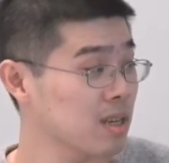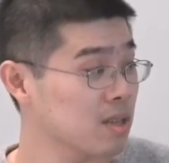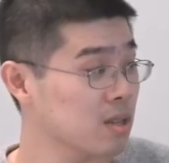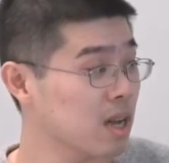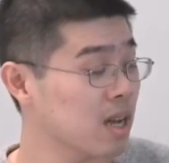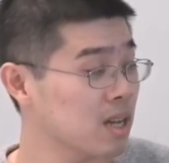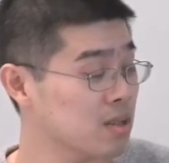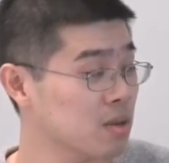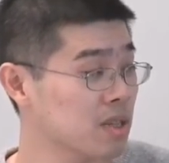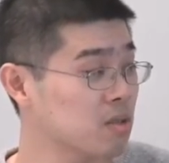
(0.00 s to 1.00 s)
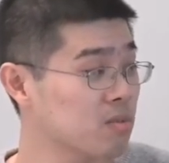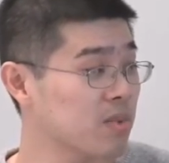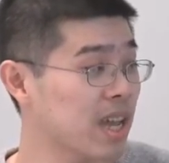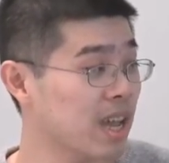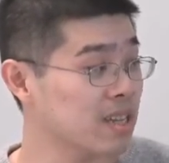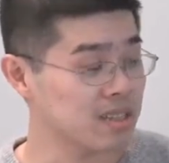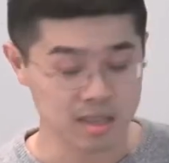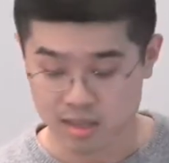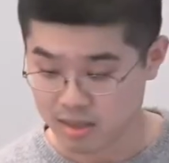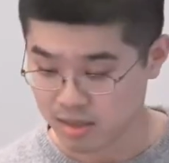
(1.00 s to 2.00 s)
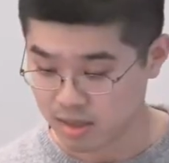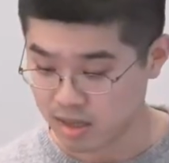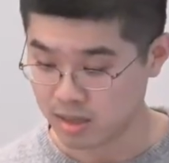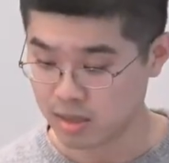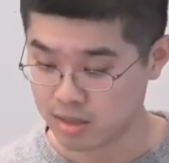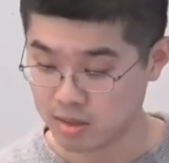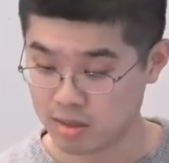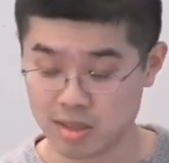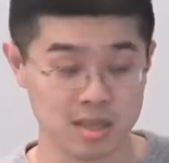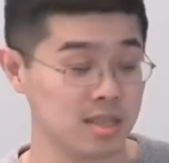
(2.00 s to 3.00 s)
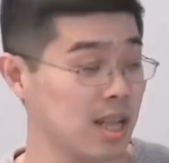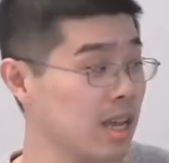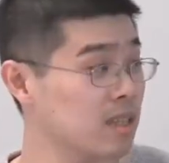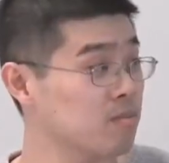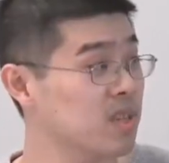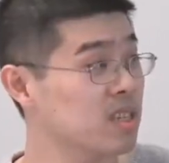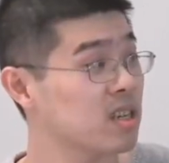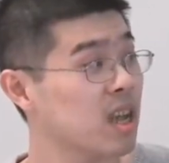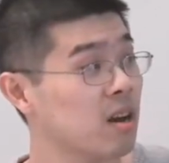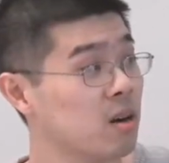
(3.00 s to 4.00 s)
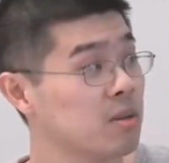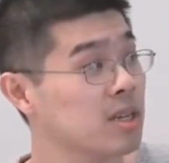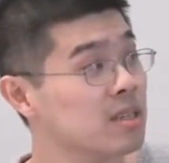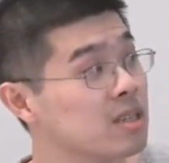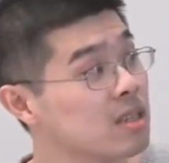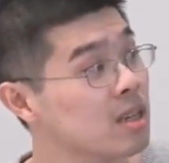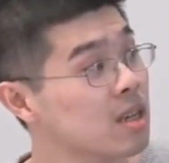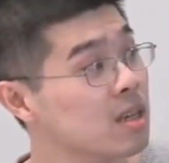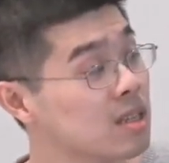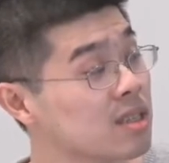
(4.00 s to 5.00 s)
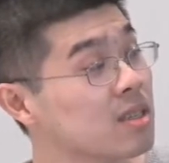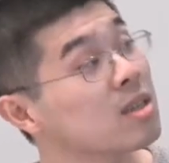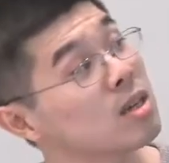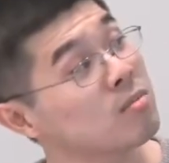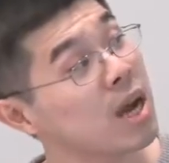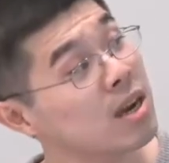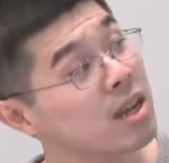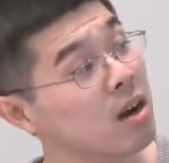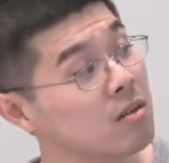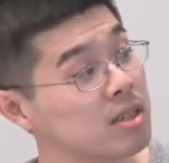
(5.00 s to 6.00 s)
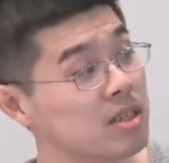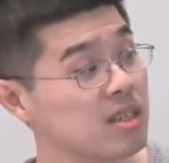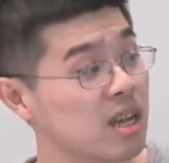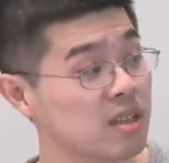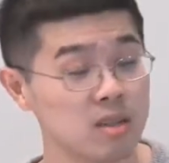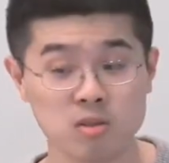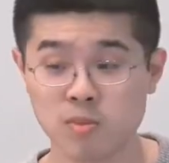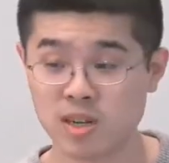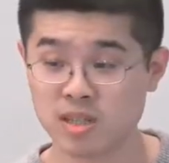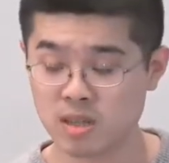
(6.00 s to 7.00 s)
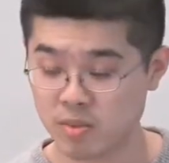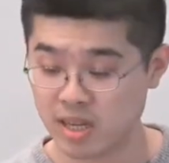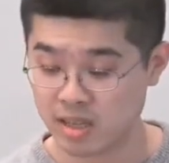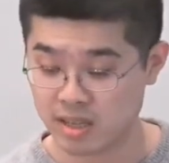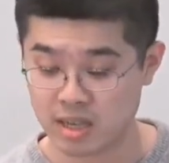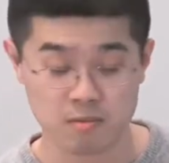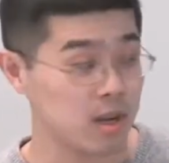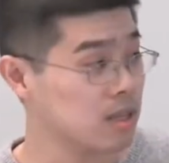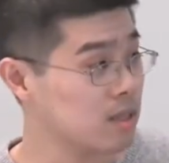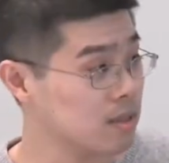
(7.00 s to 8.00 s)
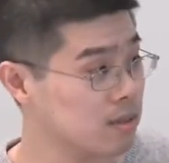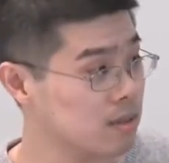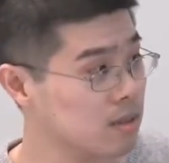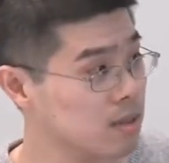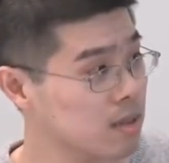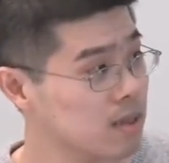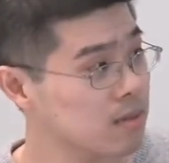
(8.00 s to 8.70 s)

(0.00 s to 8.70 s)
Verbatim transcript: uh, don't need to pay anything. Okay, so this is like the bidder can always, the buyer can always decide not to participate in that round. Okay,